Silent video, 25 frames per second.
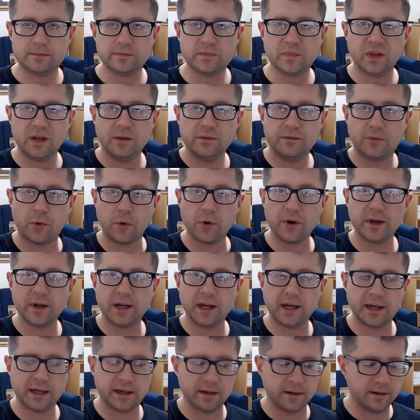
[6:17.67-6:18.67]

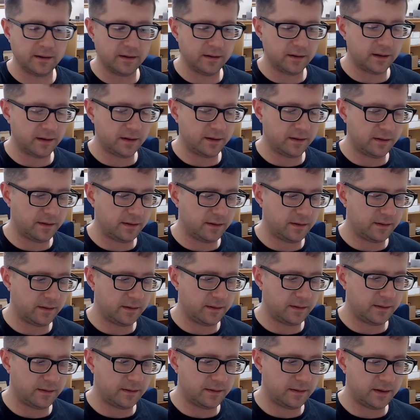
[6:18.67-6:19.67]
48,
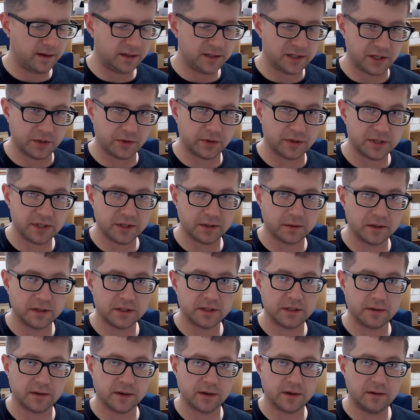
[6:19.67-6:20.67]

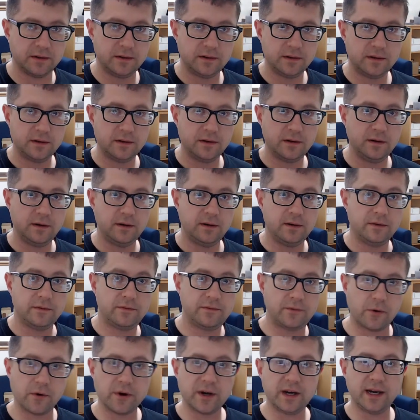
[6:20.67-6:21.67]
000,
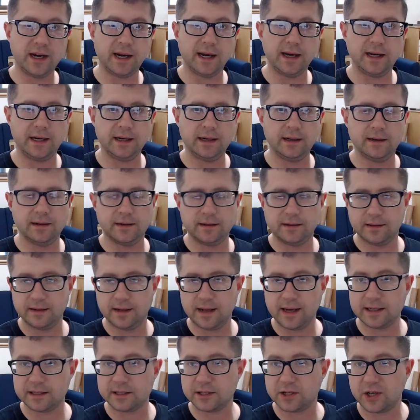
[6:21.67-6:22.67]
48
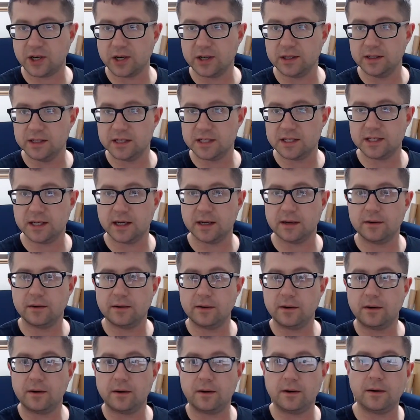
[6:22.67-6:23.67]
last card in the
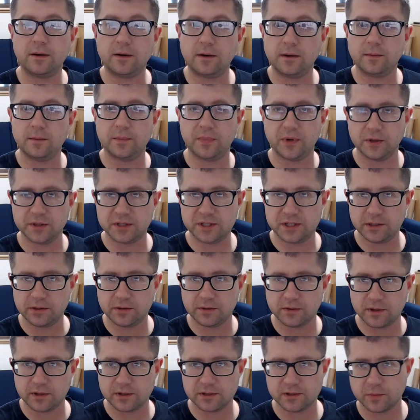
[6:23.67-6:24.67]
set. Both
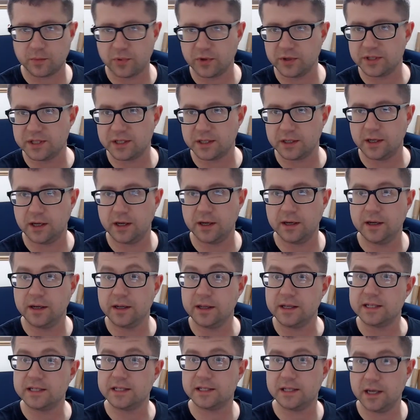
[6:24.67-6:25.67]
secret rares are printed on
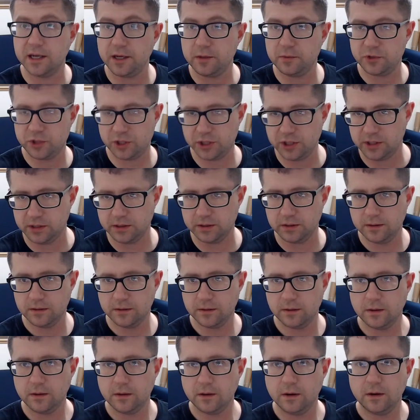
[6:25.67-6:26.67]
the same sheet
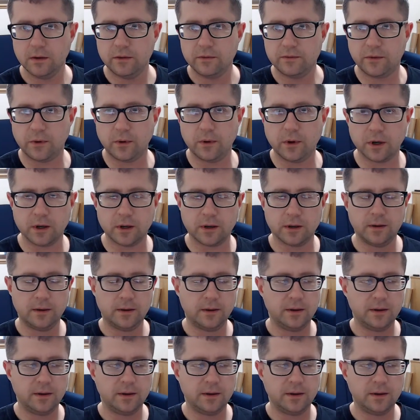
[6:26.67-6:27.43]
for